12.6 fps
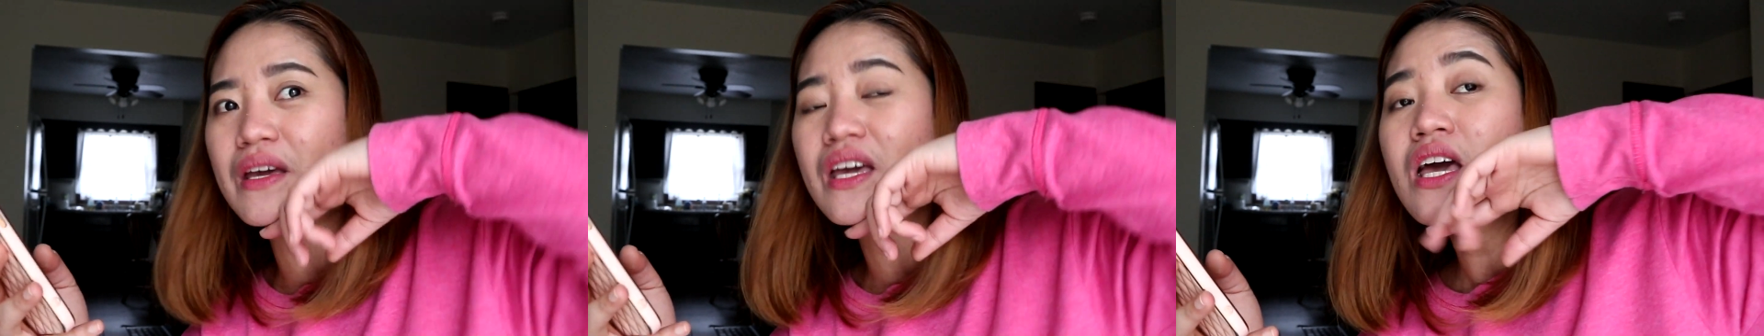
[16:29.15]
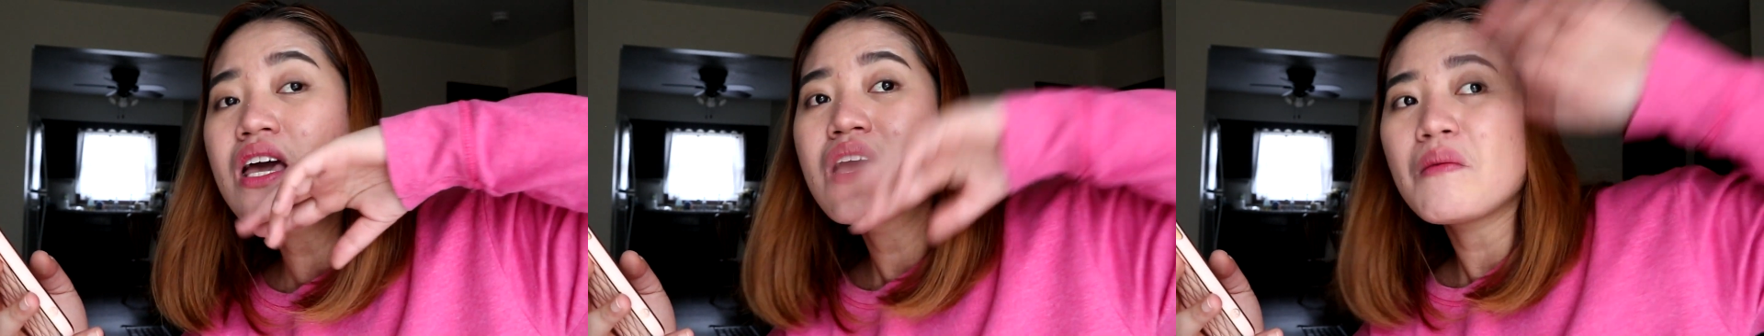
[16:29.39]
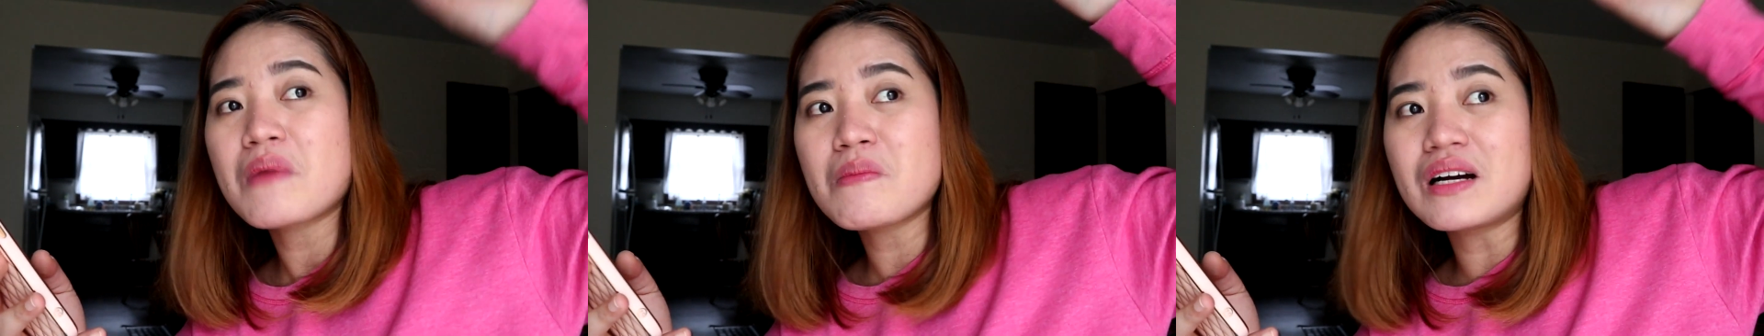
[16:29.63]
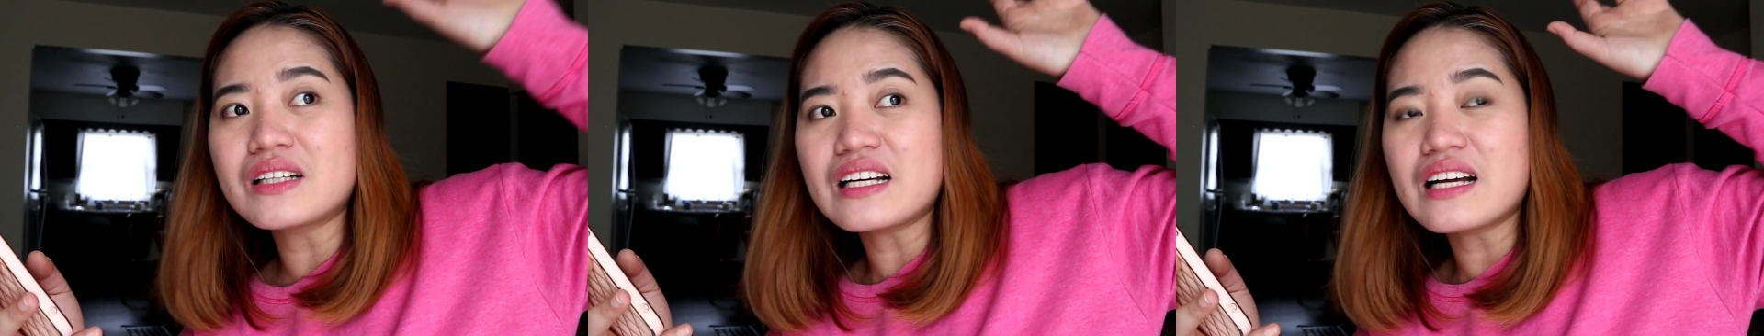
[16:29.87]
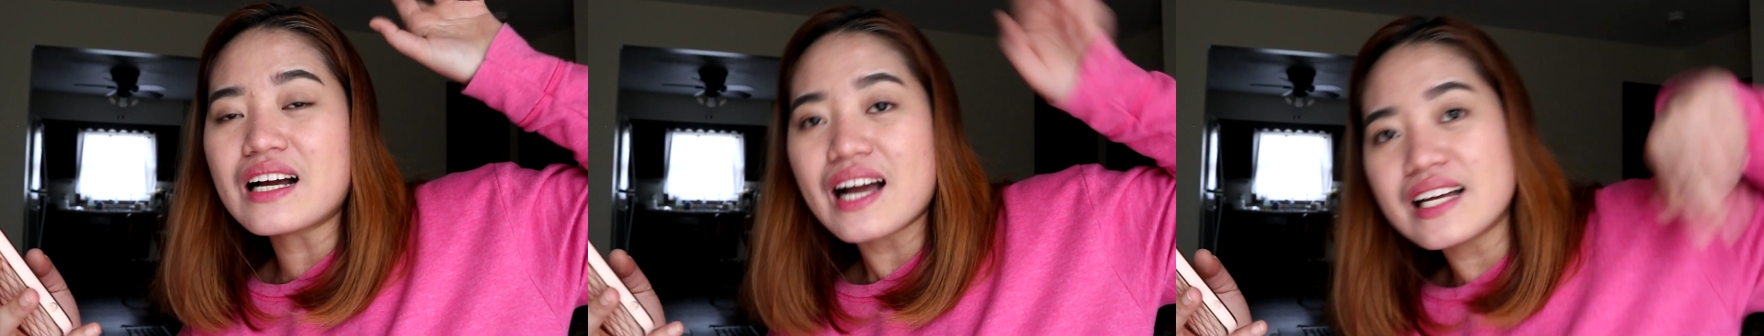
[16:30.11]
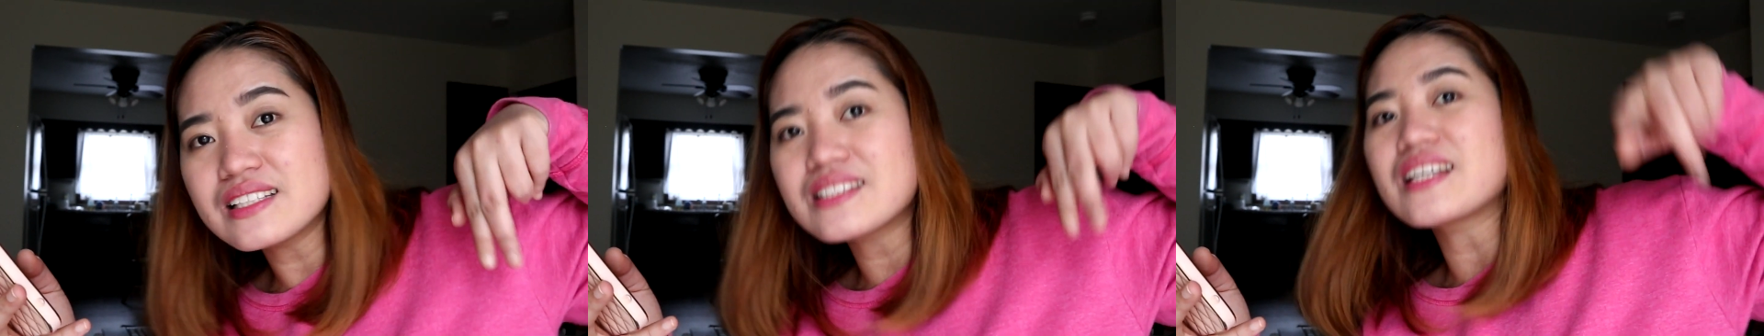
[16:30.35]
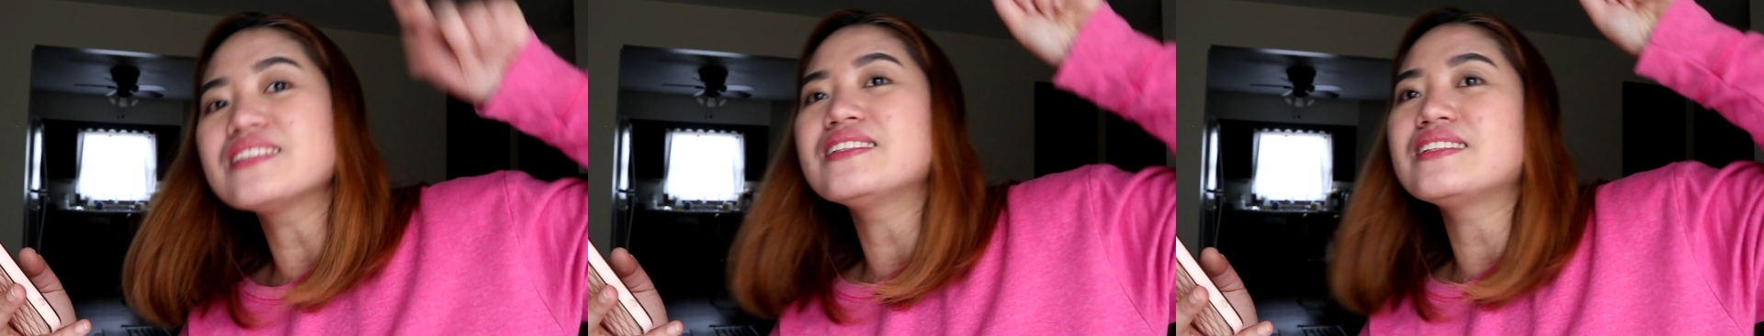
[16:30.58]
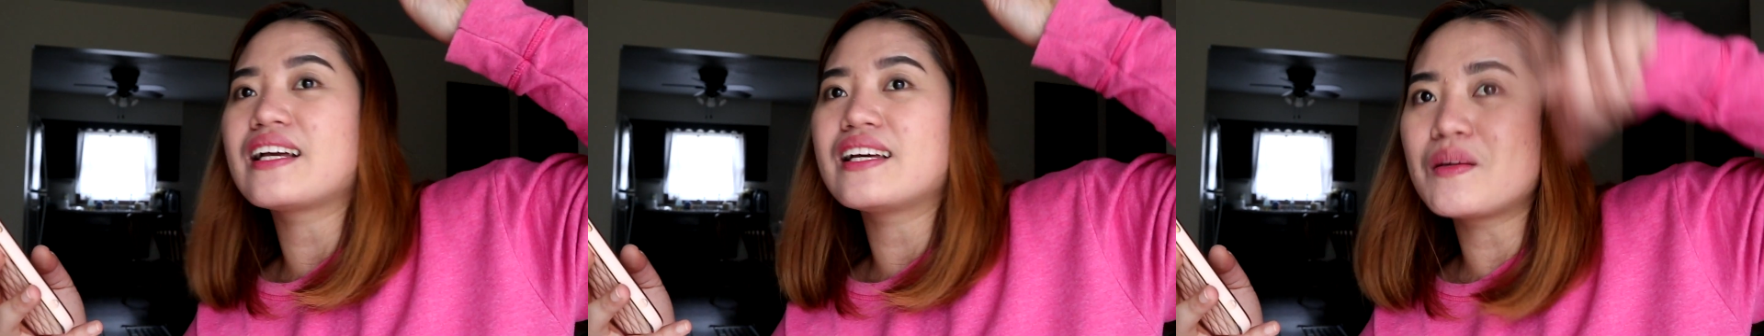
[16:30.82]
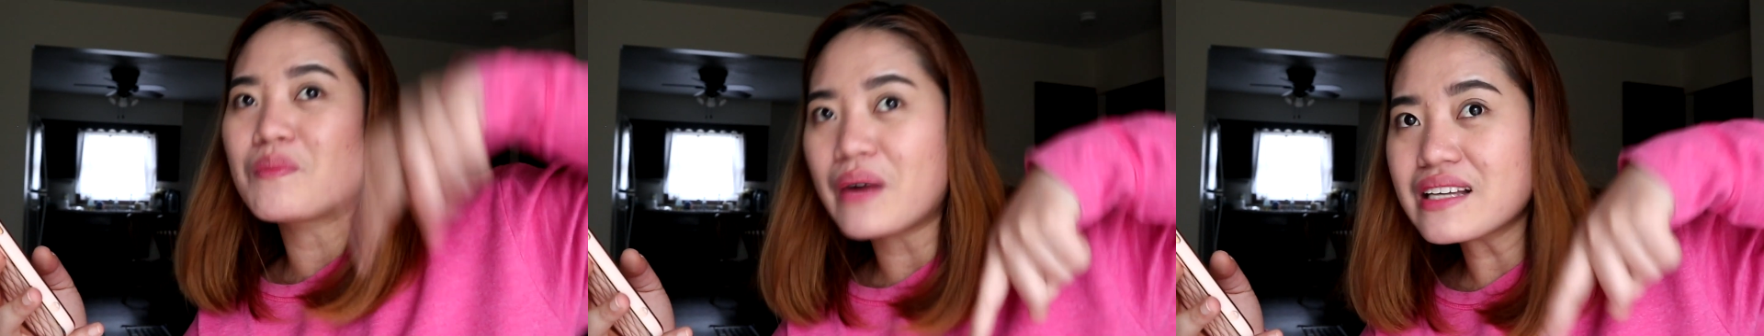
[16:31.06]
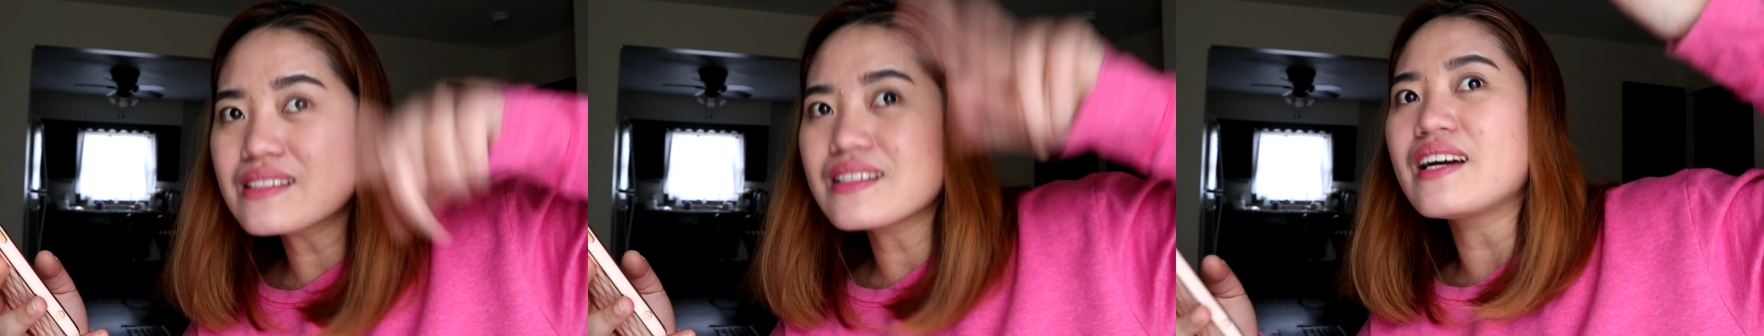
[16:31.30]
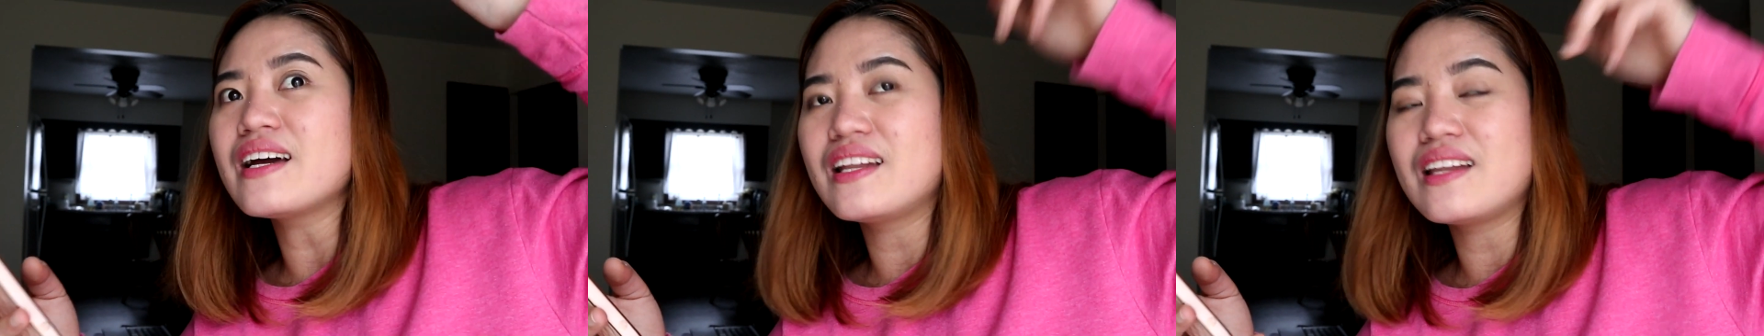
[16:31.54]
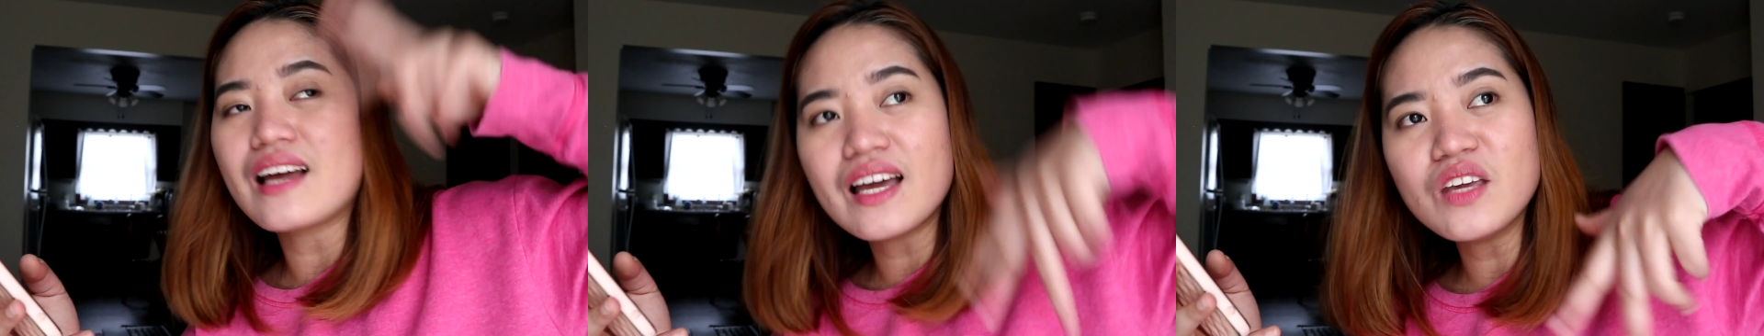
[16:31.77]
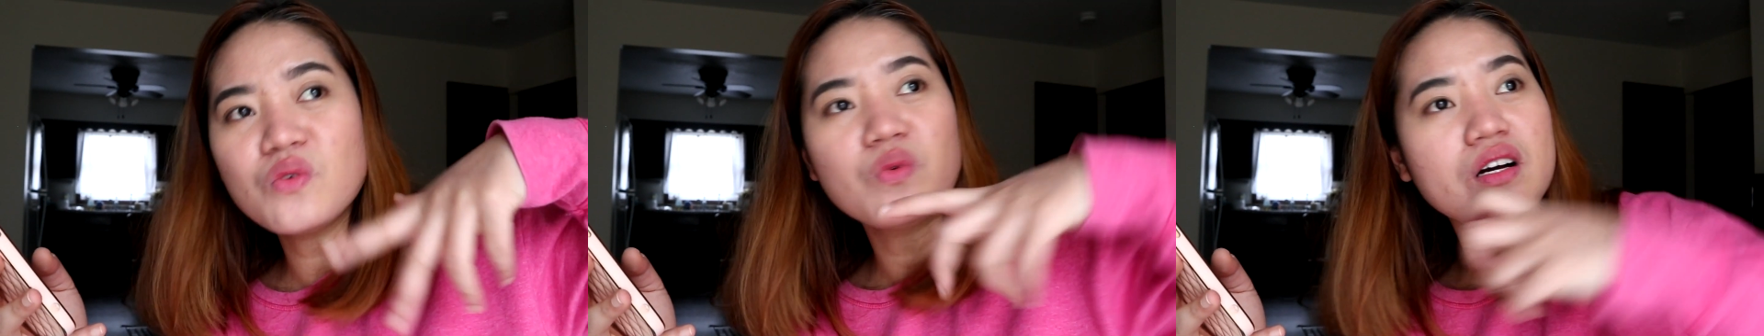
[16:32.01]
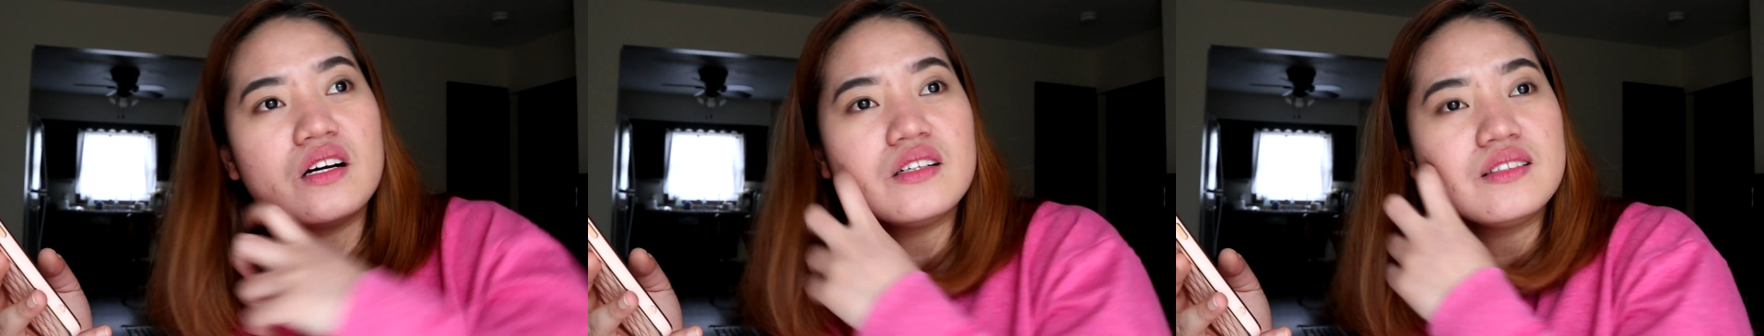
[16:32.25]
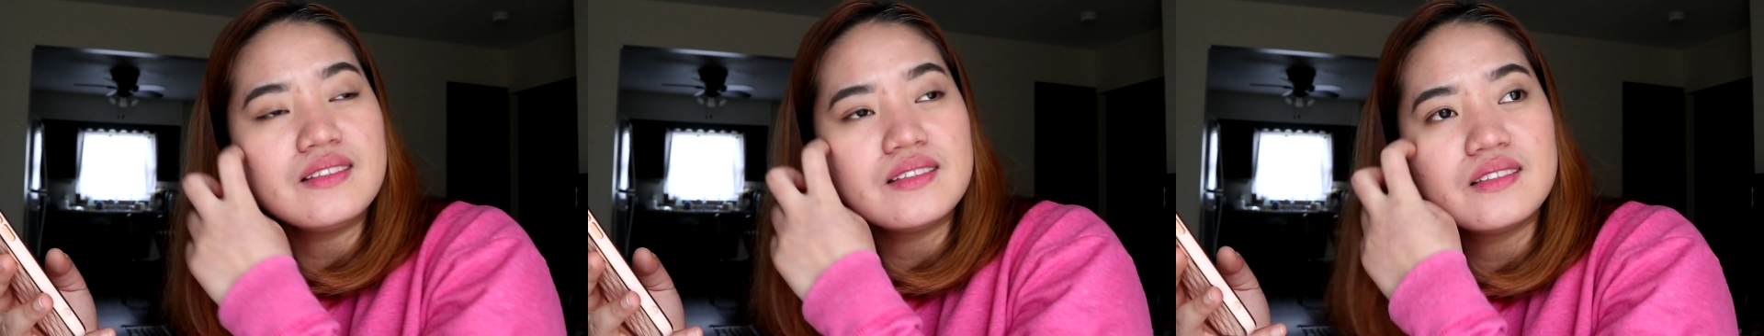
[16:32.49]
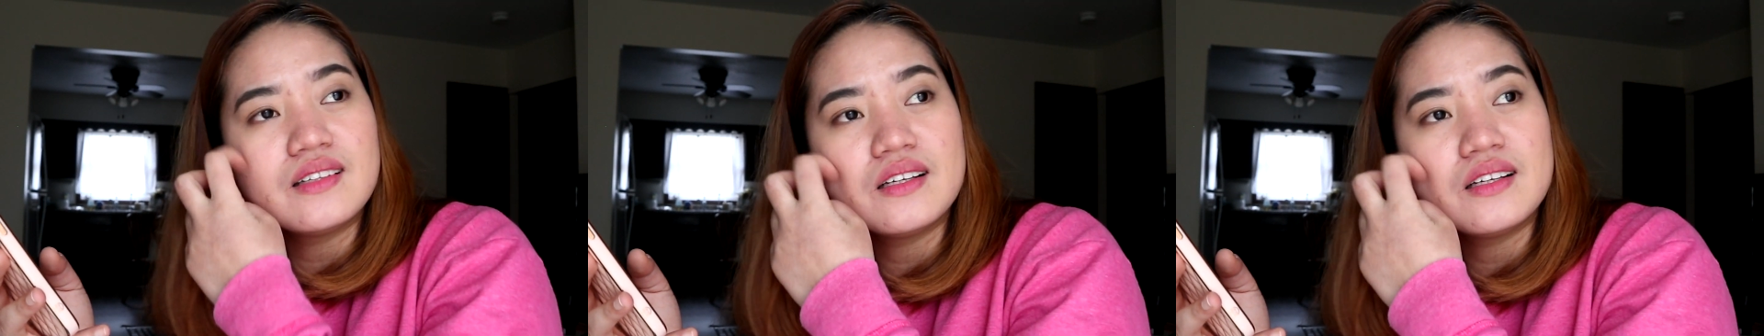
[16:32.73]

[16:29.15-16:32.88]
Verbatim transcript: kami. May mga taga-Kansas, taga-Nebraska, and Iowa.